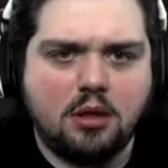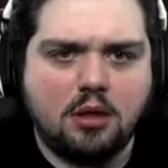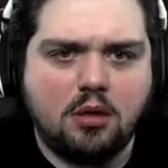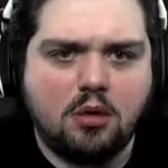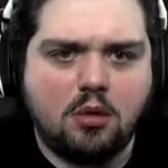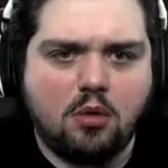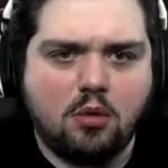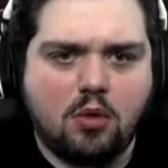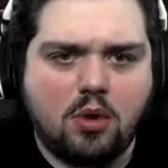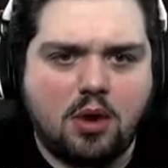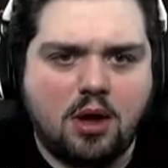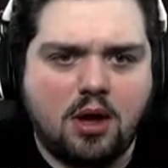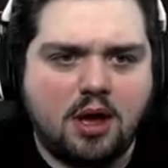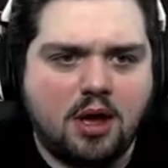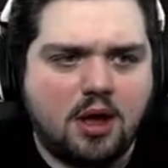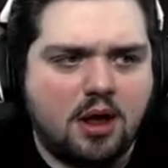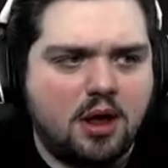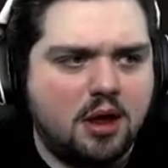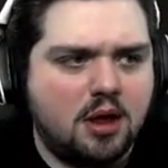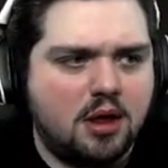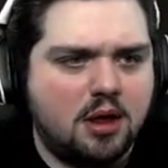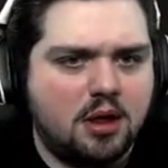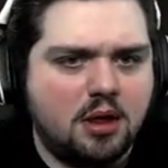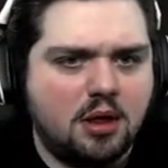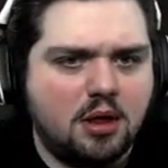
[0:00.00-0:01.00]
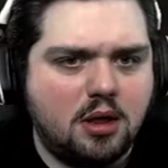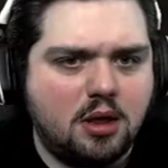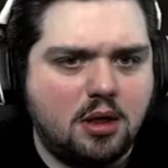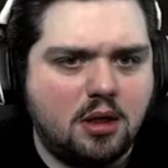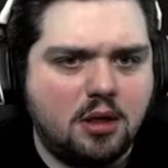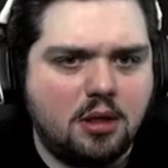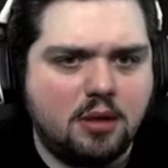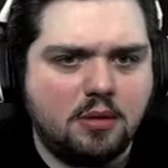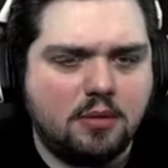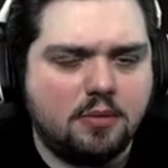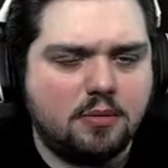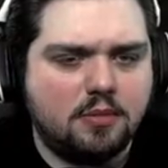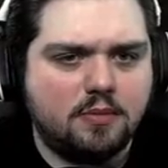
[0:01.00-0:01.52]
Why?
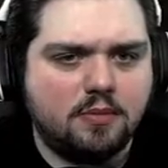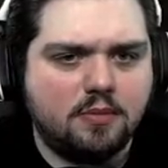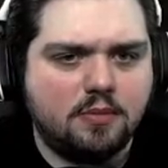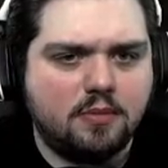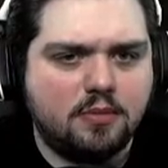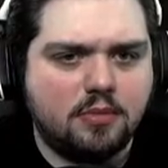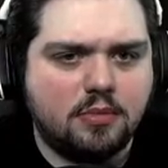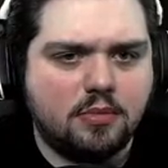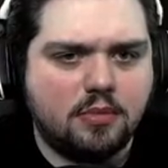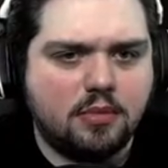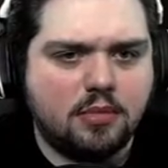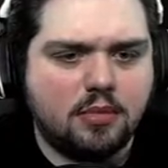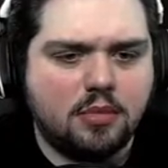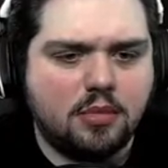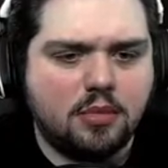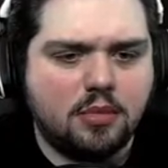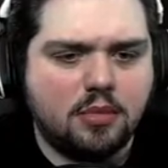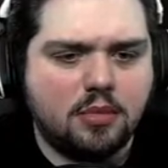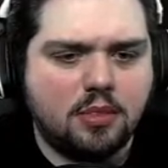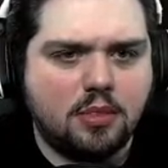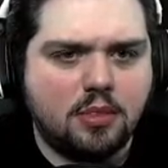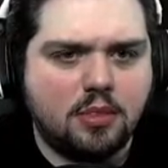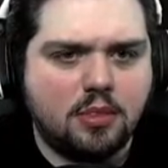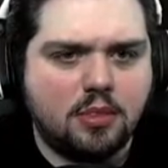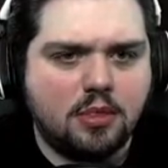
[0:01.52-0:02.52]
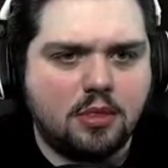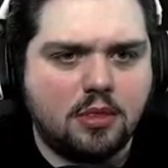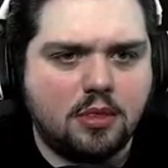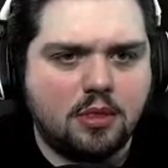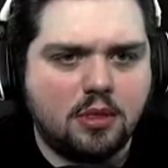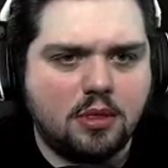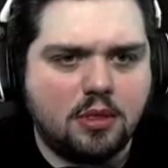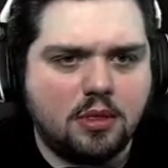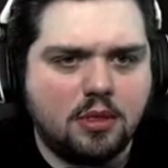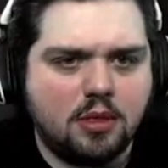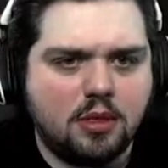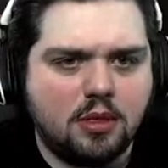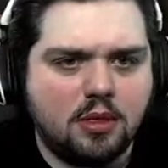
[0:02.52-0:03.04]
Okay,
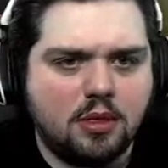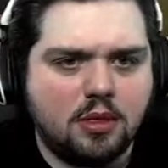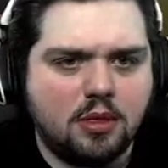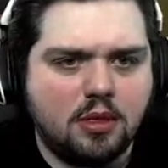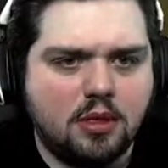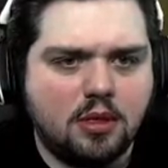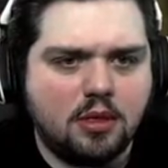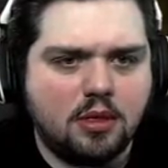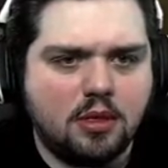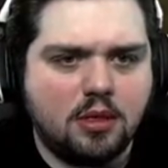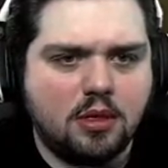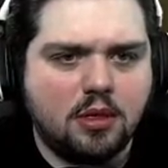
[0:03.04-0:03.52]
now for the second